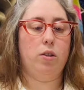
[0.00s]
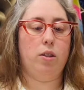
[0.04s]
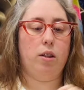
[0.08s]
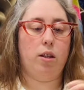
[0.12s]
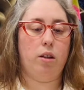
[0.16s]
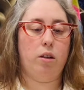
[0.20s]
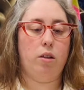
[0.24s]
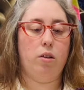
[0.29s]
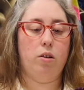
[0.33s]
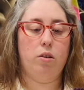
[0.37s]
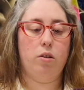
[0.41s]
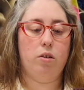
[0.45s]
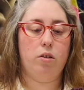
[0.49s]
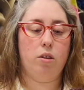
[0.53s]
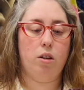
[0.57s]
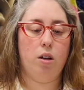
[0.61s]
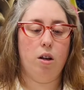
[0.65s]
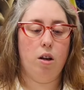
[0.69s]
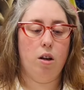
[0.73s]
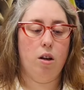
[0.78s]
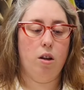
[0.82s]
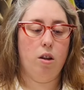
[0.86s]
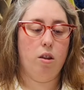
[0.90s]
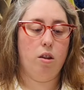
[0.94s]
I used
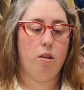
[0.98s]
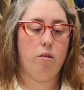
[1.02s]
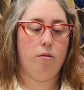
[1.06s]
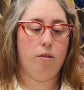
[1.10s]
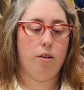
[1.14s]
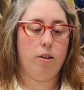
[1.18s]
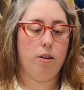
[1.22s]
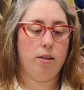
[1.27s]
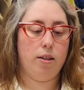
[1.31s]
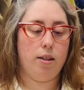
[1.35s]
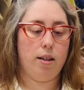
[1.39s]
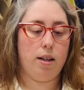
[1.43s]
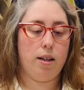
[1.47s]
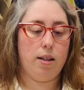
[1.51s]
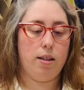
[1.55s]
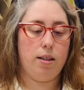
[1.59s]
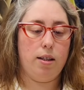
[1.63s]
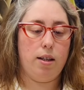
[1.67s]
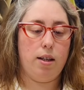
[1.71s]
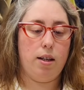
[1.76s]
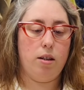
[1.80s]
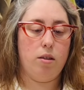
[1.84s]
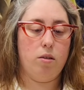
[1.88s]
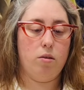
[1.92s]
the wrong size
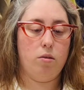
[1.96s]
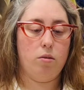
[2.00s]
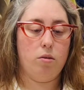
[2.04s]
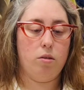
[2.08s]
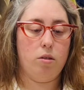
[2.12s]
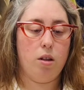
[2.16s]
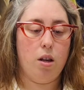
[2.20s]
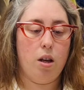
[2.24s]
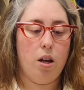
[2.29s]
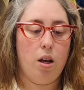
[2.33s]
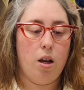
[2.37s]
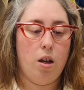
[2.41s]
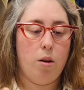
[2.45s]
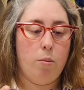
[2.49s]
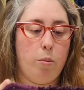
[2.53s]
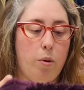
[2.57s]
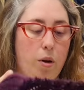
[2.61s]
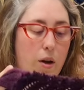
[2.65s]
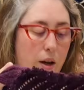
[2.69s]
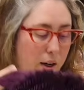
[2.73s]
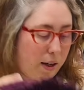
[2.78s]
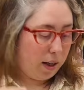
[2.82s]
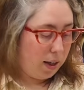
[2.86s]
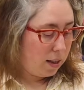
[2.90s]
needles.
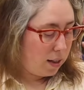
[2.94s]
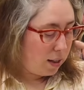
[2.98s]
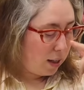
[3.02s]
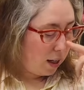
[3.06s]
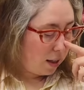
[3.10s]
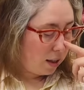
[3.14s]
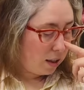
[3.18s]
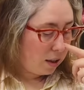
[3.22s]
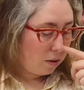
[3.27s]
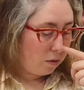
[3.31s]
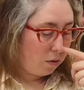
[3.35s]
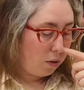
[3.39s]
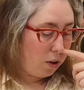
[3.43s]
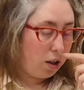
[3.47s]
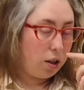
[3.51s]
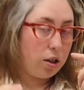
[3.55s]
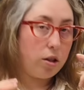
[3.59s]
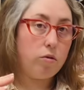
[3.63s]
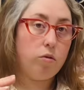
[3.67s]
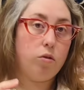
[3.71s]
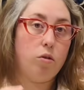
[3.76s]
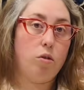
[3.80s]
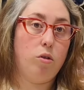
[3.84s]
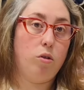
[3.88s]
But I need to get this
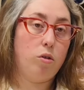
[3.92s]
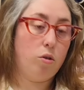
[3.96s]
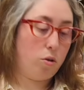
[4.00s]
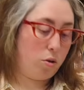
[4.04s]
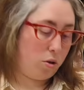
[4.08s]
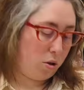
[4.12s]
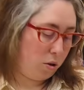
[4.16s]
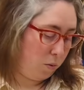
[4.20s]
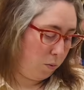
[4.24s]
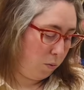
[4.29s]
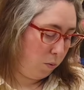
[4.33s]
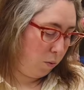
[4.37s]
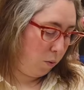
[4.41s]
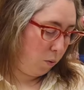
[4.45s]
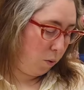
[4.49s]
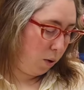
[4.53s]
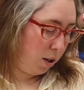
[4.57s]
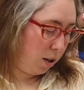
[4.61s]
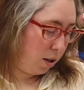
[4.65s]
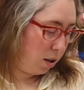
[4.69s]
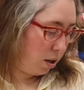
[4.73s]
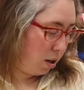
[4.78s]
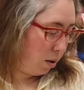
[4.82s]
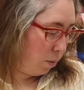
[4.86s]
finished for autumn,
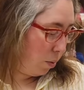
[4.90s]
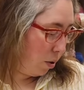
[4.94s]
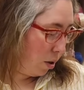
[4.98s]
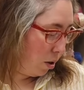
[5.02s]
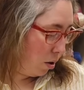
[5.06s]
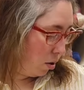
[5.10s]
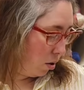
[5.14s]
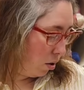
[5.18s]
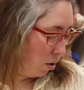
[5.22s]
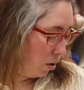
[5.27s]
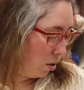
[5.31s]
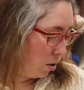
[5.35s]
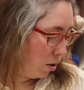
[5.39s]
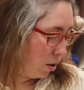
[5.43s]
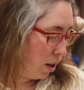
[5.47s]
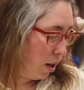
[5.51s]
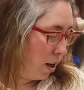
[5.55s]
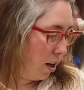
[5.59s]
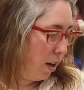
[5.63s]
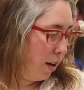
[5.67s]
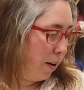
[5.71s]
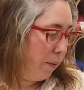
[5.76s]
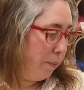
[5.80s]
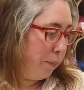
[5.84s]
winter, because
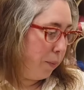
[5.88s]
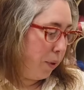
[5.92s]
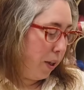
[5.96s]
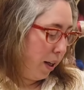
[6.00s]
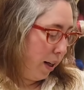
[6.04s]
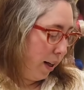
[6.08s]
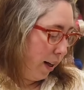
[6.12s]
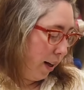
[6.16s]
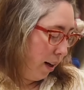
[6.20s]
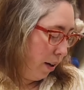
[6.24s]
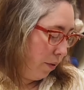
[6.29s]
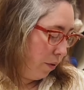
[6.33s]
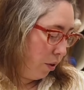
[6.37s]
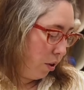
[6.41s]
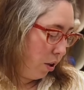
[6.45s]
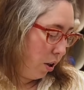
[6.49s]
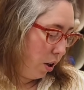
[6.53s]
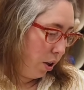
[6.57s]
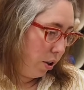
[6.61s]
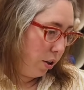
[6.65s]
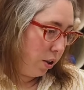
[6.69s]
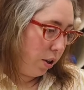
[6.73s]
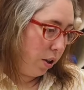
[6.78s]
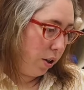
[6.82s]
I have a
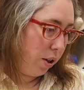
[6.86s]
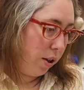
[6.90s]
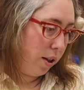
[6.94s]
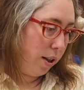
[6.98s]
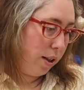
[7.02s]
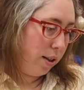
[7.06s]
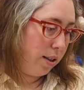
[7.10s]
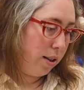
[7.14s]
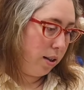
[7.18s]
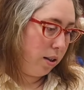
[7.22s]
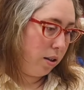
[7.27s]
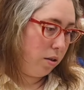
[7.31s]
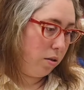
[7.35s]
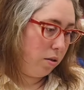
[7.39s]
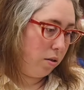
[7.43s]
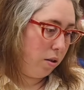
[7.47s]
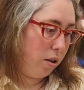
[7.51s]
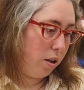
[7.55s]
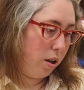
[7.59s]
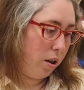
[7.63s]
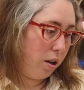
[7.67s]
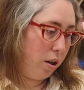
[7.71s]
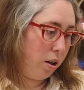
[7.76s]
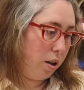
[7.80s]
cardigan that is this
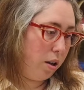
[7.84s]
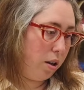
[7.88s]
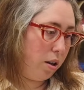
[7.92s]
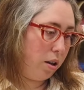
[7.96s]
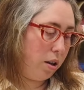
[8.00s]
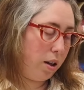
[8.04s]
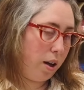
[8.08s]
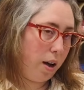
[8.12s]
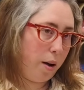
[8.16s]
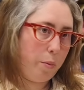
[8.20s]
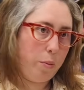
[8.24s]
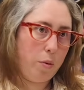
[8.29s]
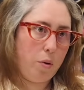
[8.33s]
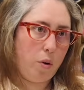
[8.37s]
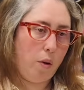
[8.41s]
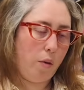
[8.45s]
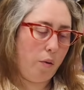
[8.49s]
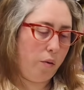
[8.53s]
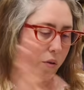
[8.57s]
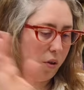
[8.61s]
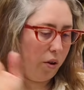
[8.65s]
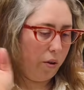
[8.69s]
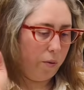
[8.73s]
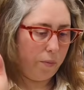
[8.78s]
colour that I bought
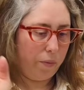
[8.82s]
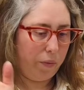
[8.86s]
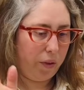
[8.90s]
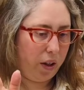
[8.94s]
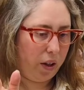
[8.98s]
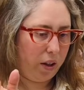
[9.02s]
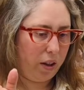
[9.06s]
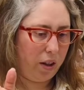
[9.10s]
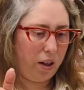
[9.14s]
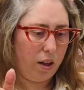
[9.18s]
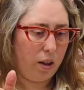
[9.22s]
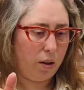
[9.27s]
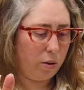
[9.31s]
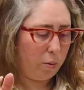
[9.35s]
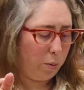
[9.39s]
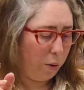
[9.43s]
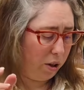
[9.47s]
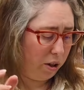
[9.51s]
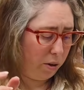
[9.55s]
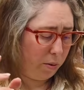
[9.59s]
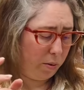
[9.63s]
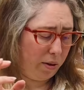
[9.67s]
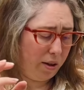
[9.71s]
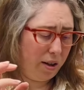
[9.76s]
from, I think it's
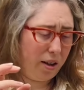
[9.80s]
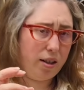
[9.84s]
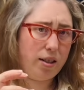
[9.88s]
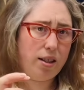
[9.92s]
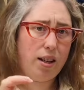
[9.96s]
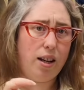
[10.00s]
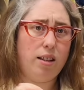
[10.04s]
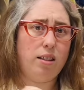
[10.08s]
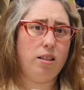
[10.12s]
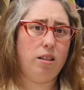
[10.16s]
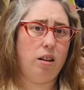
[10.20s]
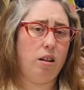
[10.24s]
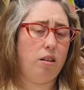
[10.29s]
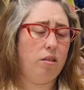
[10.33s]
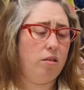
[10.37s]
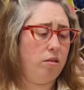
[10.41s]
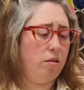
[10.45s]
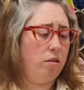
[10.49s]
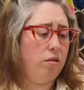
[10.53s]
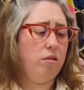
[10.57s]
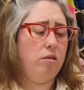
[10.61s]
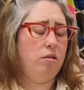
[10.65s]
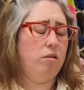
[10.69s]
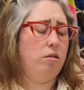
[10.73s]
possibly like Tesco
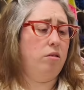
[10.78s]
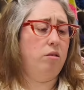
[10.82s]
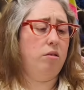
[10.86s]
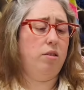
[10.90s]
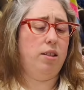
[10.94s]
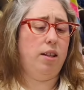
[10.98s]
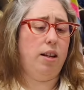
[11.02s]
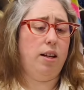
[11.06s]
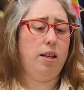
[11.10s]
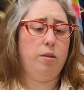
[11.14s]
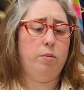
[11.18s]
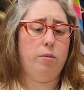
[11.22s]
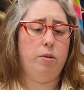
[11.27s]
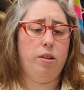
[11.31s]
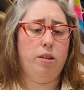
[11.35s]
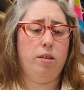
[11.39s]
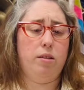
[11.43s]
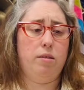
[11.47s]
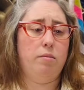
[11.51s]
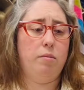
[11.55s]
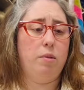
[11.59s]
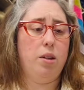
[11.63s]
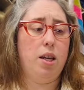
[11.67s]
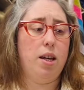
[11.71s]
or Sainsbury's
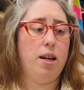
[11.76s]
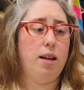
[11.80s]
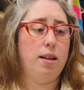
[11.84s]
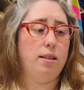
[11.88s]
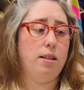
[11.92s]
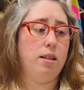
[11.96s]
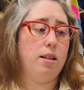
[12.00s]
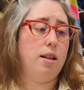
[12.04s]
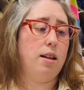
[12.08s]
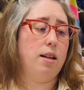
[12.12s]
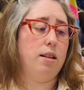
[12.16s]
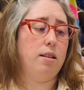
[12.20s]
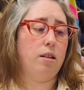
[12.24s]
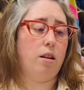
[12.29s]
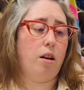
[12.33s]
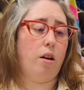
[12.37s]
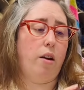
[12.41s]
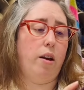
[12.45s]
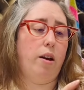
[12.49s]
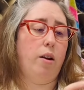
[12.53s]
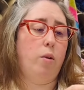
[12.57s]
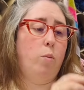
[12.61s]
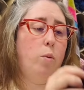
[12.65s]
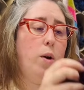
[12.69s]
years and years ago,
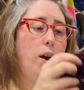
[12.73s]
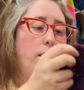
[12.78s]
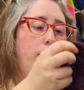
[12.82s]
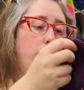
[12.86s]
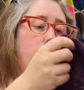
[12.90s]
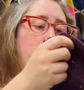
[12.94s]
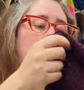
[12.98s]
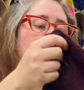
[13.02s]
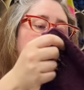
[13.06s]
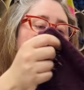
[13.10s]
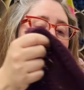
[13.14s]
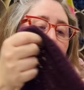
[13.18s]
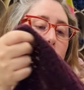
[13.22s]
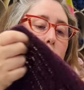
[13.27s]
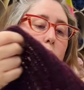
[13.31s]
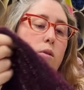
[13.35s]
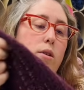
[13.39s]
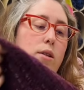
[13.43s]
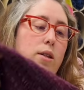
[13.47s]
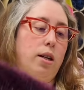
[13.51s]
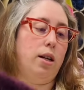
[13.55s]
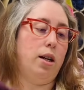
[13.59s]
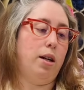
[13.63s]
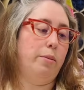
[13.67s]
and I wear it all the
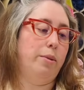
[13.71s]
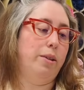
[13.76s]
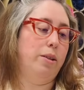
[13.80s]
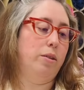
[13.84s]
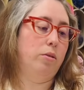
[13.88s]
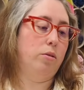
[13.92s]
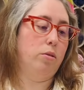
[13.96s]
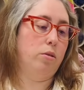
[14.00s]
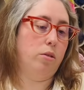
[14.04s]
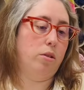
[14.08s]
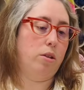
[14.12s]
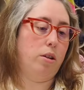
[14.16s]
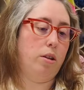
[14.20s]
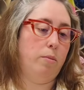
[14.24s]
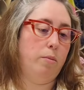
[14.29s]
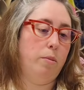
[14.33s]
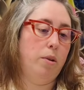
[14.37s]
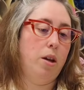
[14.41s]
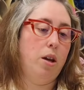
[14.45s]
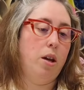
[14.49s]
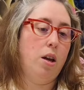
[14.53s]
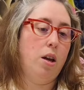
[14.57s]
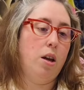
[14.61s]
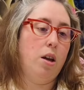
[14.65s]
time in autumn.
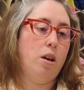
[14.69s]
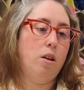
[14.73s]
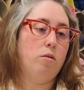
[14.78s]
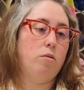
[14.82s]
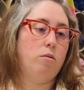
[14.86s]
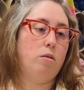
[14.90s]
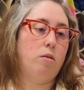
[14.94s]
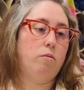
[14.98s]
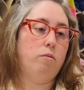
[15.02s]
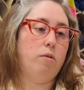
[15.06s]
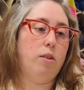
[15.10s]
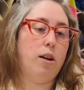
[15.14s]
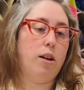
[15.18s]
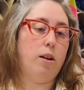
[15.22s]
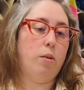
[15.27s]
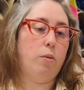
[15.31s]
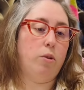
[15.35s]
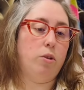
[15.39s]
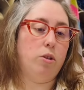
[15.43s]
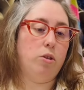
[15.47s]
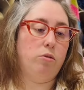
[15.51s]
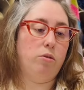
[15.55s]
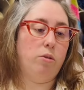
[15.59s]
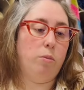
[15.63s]
So I really
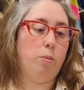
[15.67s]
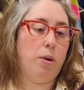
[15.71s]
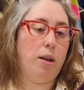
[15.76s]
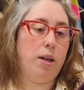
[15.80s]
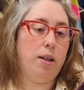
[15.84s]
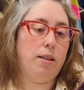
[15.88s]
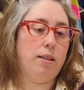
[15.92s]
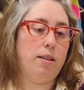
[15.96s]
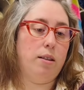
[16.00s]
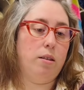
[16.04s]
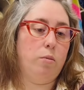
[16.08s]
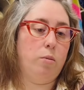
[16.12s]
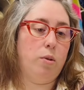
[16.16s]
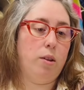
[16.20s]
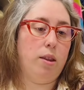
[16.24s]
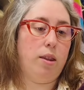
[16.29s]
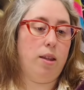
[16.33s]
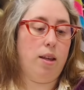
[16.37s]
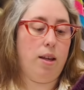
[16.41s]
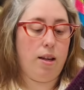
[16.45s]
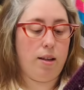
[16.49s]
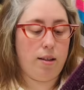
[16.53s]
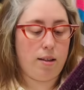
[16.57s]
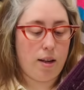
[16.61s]
want to replace it with
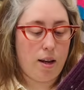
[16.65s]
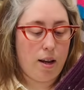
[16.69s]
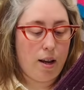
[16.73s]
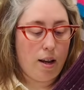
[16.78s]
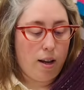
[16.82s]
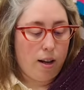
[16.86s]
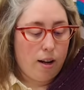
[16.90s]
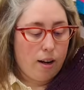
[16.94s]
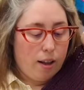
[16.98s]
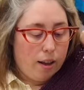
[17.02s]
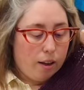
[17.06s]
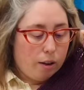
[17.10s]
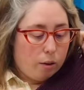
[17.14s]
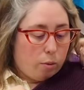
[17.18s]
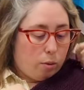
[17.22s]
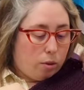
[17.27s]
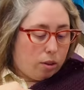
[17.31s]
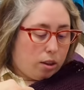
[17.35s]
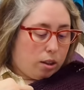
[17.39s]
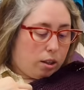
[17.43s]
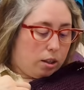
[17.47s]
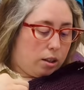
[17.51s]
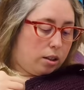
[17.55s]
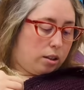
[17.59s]
this, like with
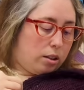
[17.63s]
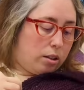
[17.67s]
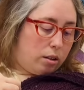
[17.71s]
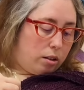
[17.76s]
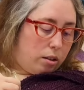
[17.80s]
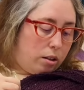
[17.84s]
the